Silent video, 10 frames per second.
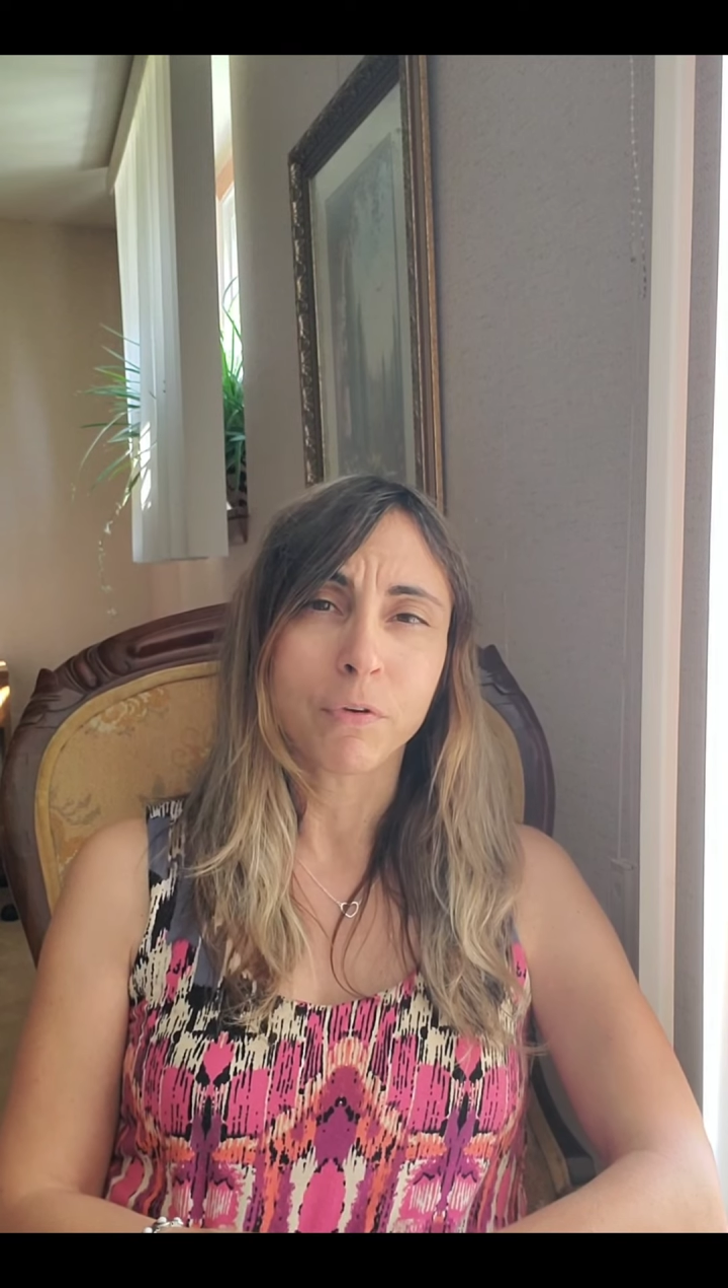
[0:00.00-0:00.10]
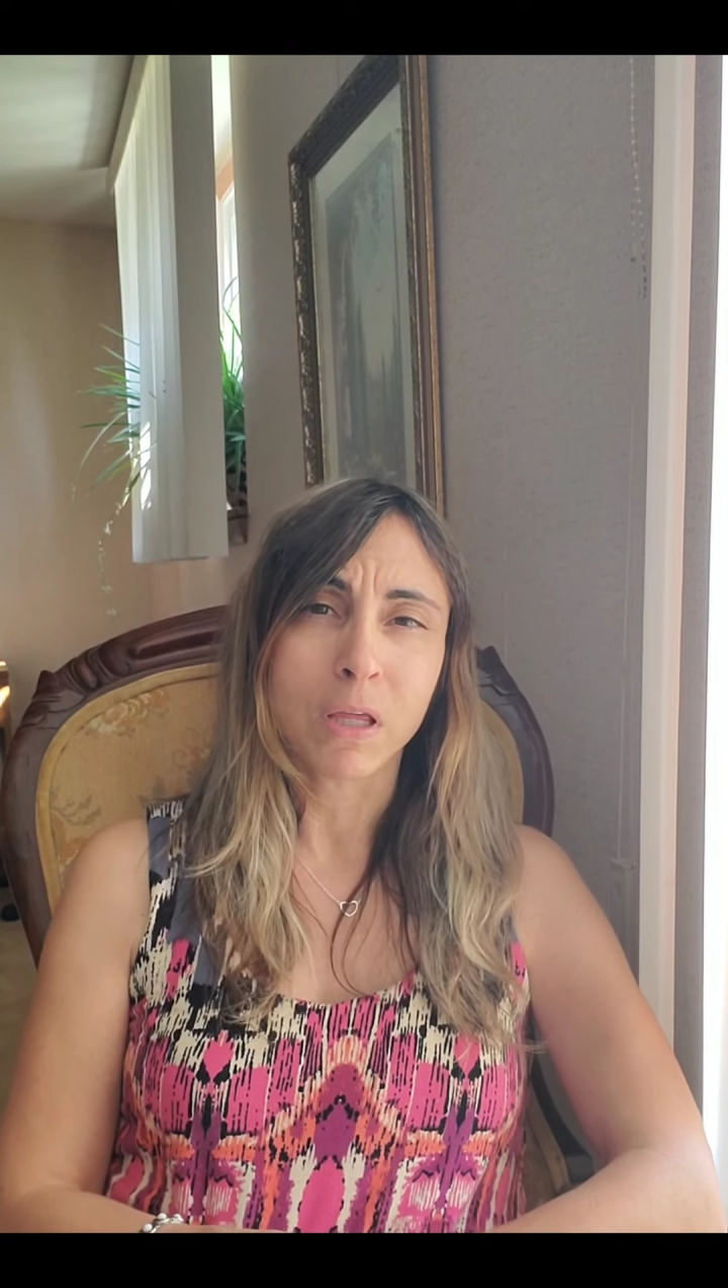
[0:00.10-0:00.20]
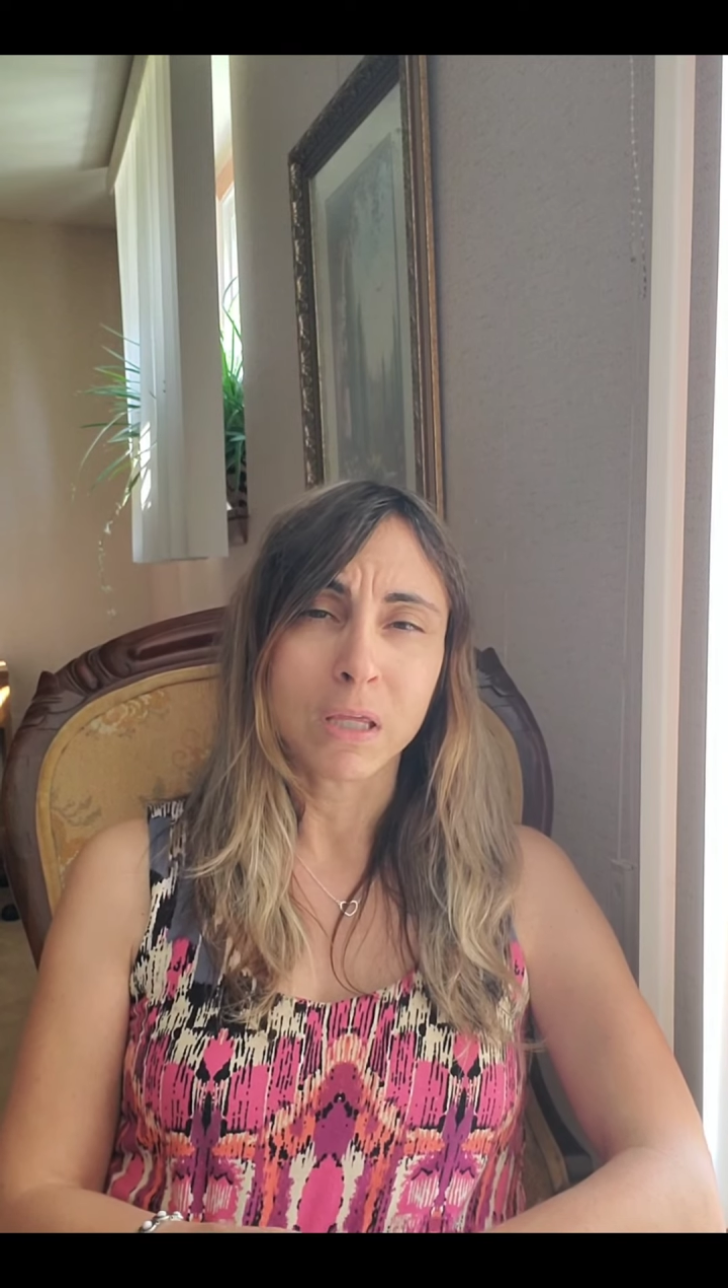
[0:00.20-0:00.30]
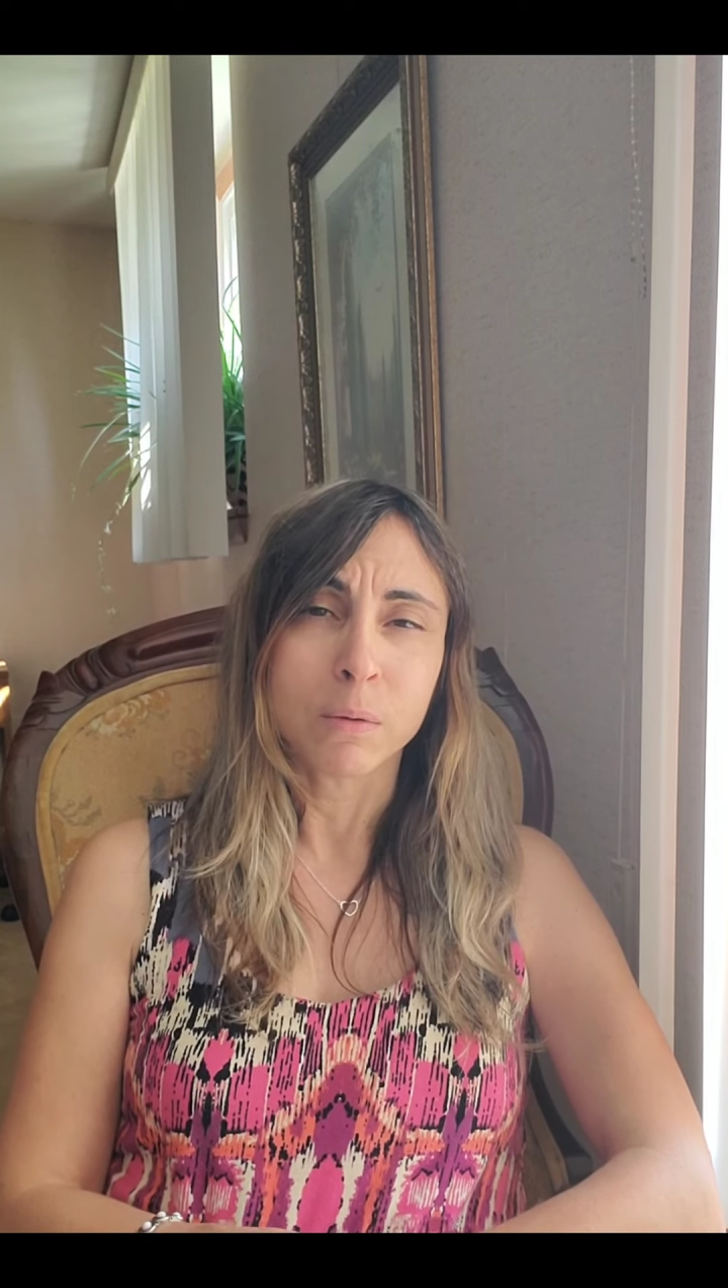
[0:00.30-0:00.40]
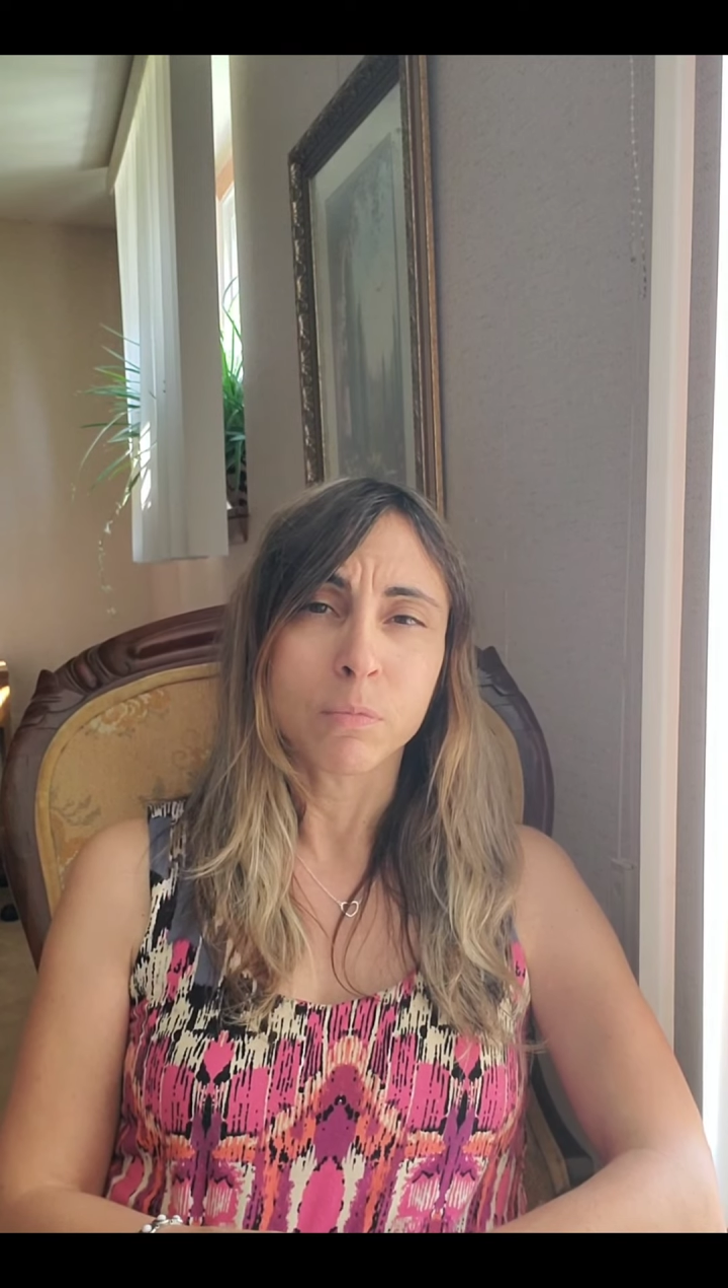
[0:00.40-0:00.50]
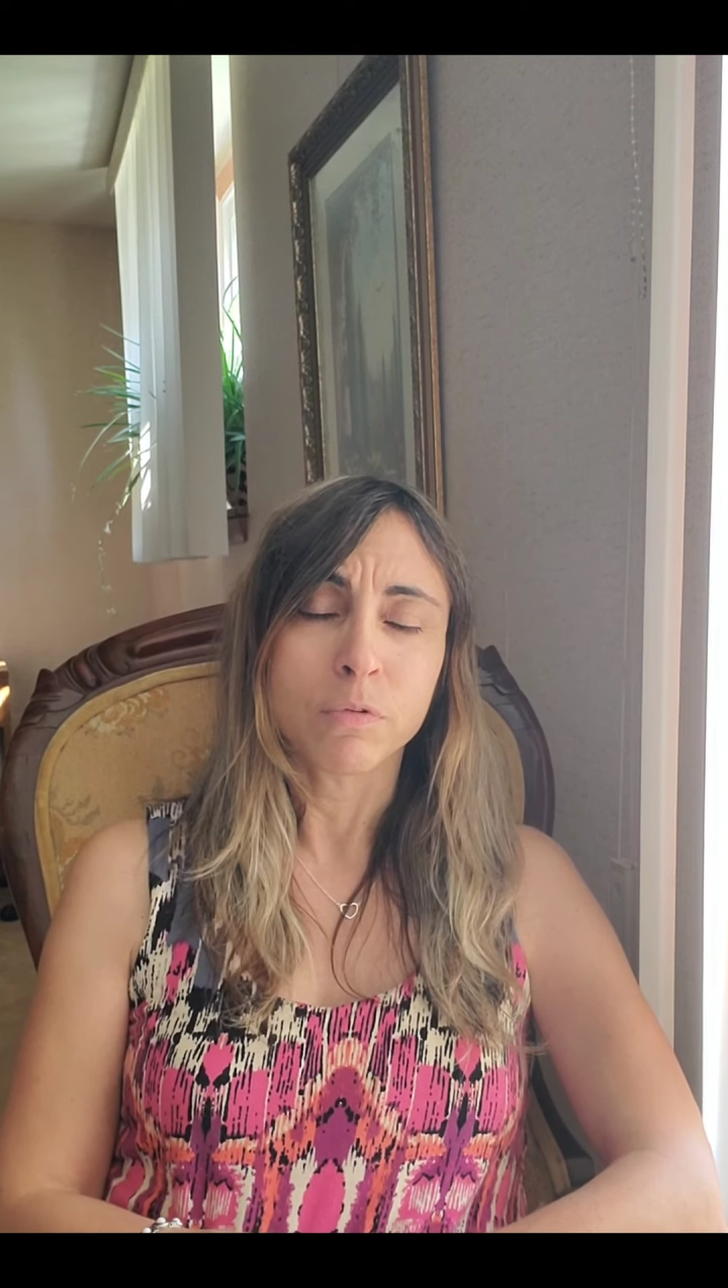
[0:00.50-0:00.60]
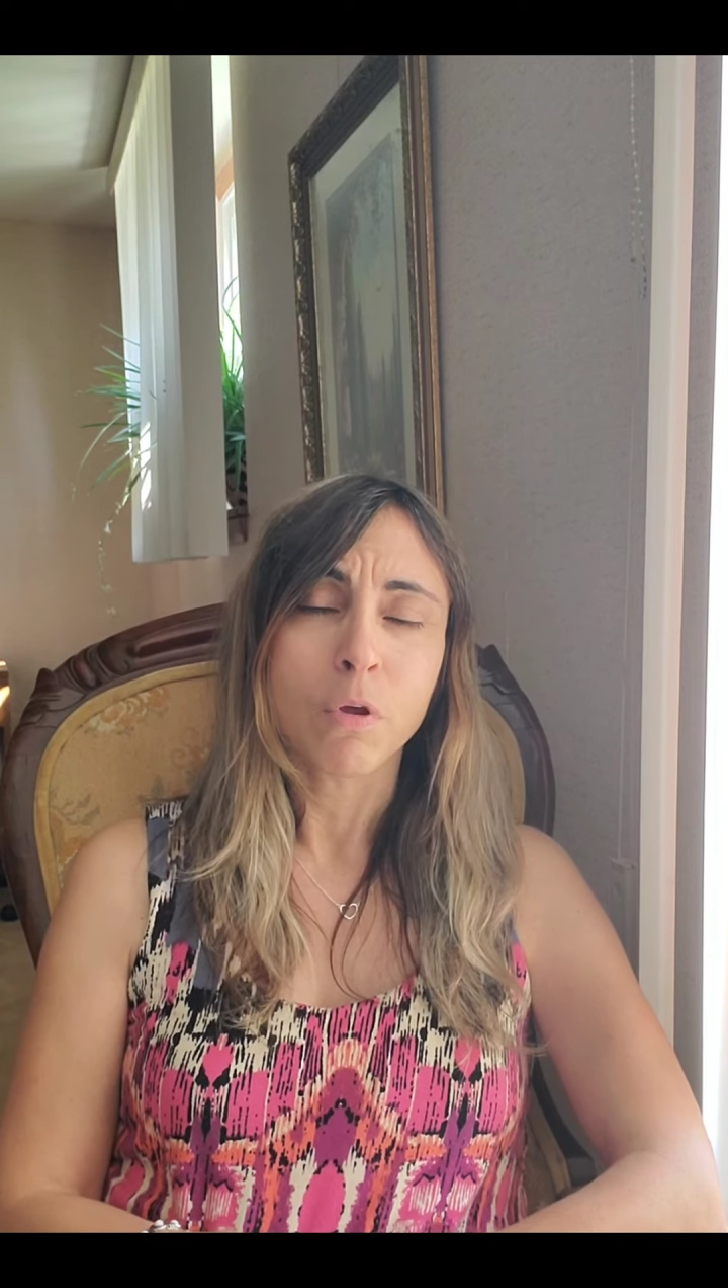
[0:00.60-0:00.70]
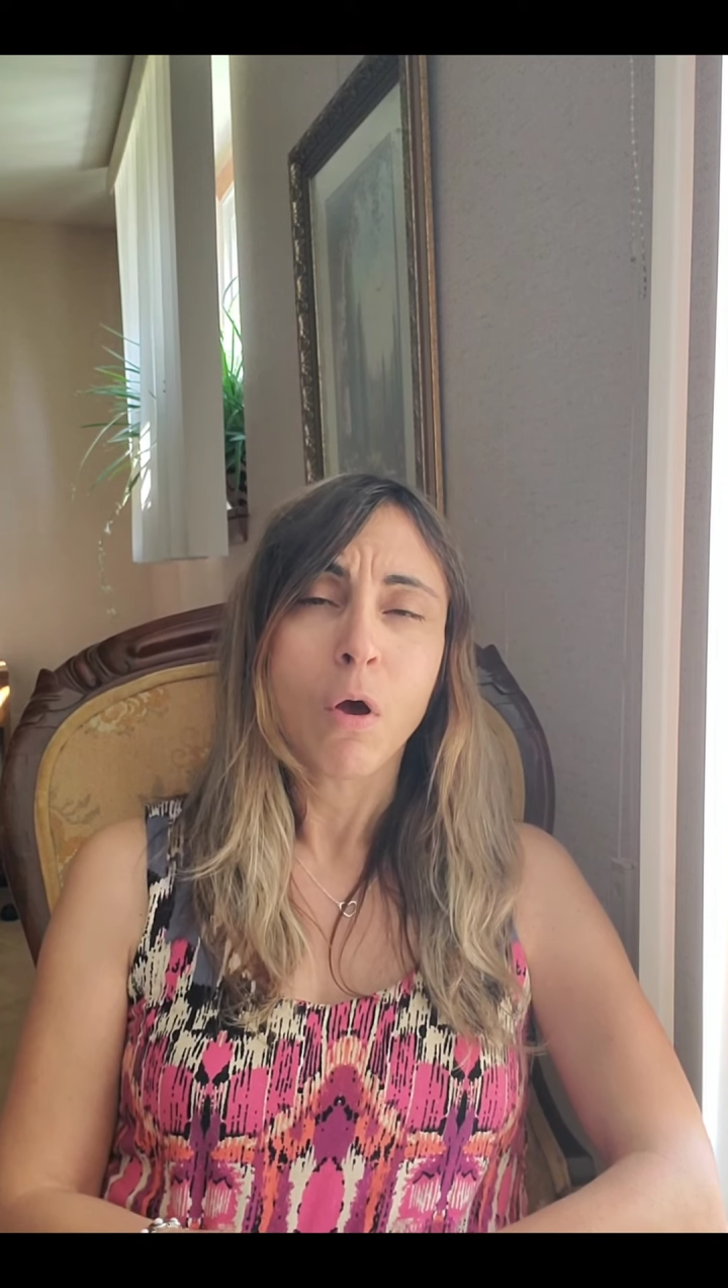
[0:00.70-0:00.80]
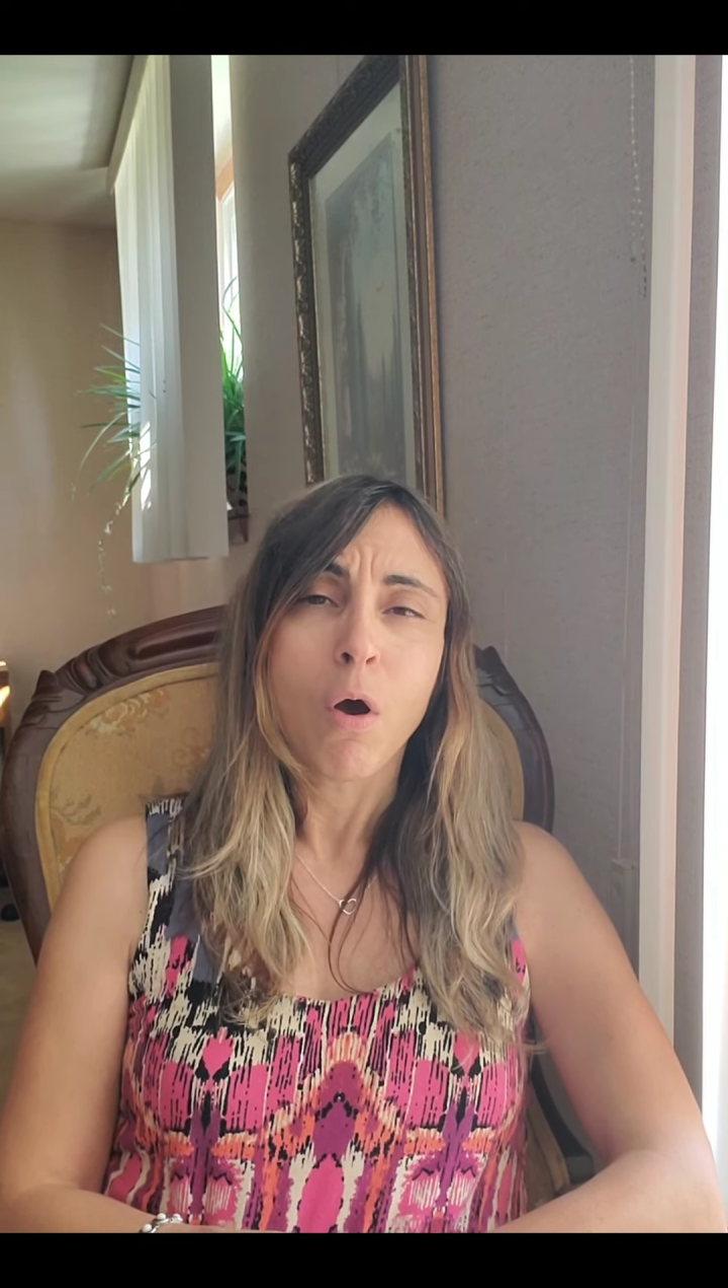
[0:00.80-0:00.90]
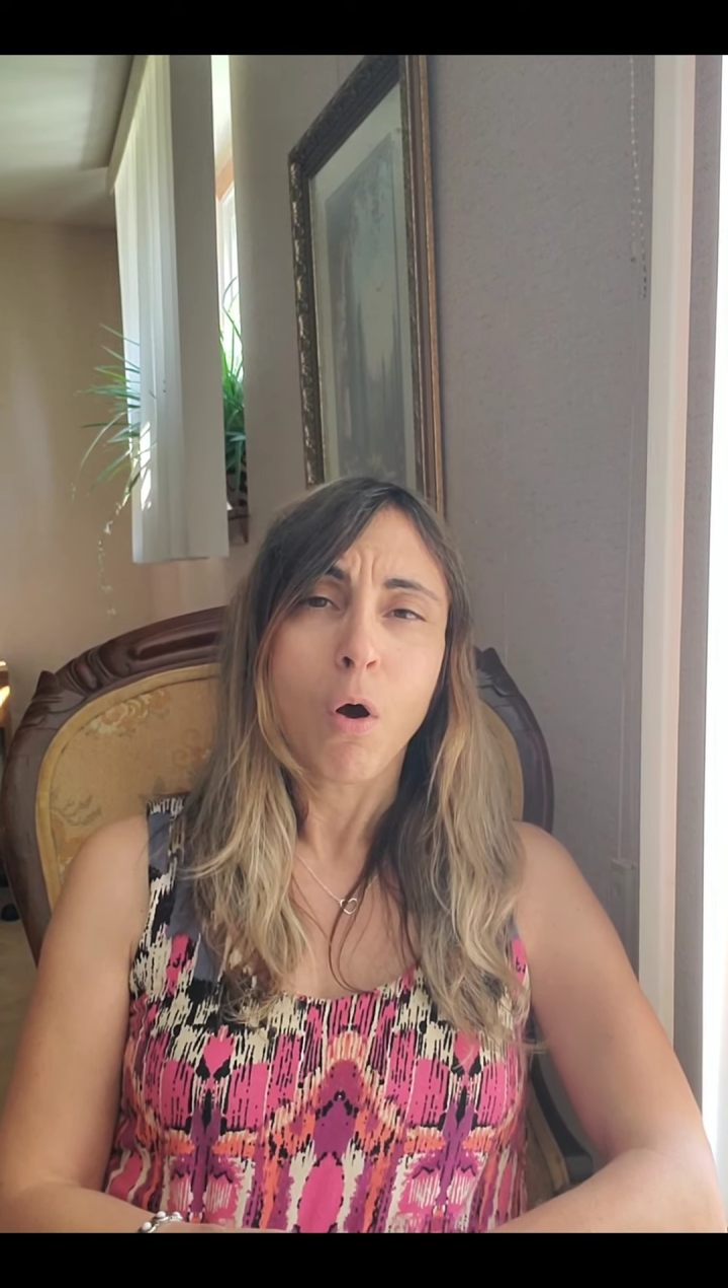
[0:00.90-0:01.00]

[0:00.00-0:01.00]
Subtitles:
flames